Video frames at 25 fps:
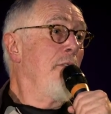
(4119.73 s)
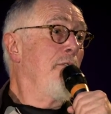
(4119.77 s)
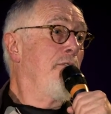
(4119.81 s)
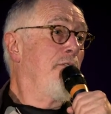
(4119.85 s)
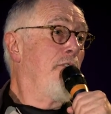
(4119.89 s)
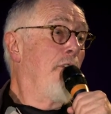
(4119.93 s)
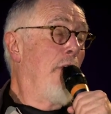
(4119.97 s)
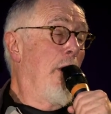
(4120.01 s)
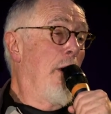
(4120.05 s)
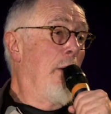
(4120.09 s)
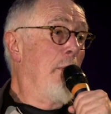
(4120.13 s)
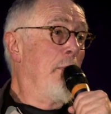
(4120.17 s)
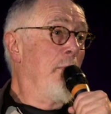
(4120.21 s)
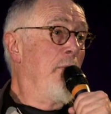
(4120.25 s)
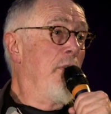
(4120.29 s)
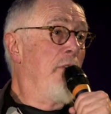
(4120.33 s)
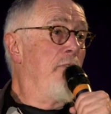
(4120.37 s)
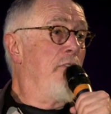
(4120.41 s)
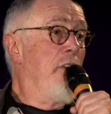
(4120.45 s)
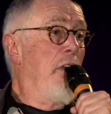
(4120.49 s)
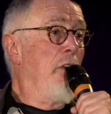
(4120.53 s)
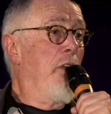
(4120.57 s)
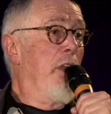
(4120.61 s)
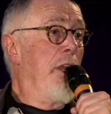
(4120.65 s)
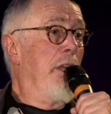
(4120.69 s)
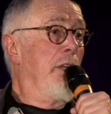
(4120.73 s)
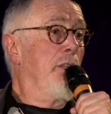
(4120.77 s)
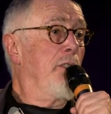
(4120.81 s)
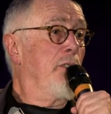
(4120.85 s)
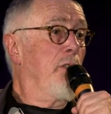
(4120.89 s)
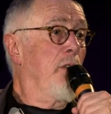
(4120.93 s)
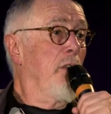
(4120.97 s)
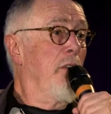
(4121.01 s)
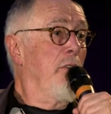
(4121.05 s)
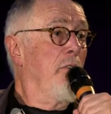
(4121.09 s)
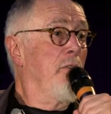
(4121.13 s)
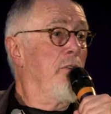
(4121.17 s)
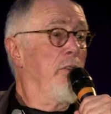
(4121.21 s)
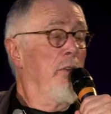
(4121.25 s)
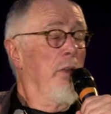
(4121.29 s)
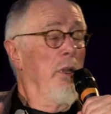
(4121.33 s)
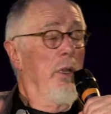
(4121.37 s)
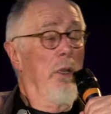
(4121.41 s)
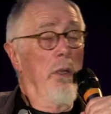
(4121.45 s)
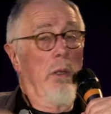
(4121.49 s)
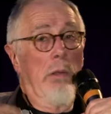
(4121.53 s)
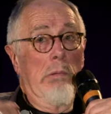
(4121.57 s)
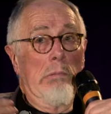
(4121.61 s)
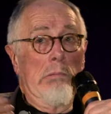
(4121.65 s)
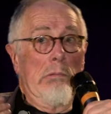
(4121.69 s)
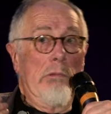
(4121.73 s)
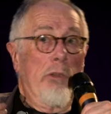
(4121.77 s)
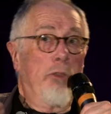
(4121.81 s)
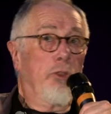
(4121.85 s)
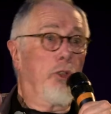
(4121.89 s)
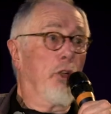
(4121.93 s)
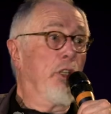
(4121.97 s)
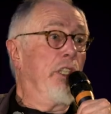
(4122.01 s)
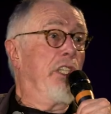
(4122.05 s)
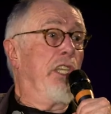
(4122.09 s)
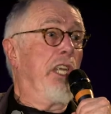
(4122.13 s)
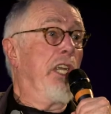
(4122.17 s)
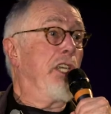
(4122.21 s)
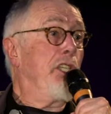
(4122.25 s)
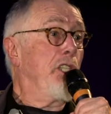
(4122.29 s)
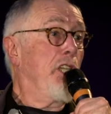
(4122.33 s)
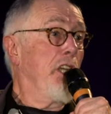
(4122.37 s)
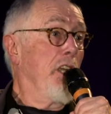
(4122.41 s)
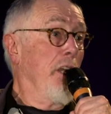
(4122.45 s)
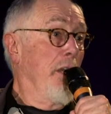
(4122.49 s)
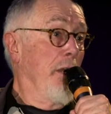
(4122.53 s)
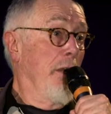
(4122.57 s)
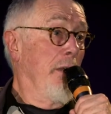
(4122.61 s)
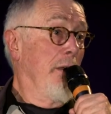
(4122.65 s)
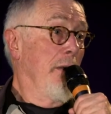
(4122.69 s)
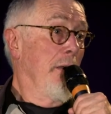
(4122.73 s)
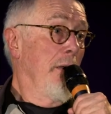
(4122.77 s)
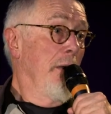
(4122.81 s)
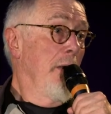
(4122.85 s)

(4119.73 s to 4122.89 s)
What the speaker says: from the very sort of tradition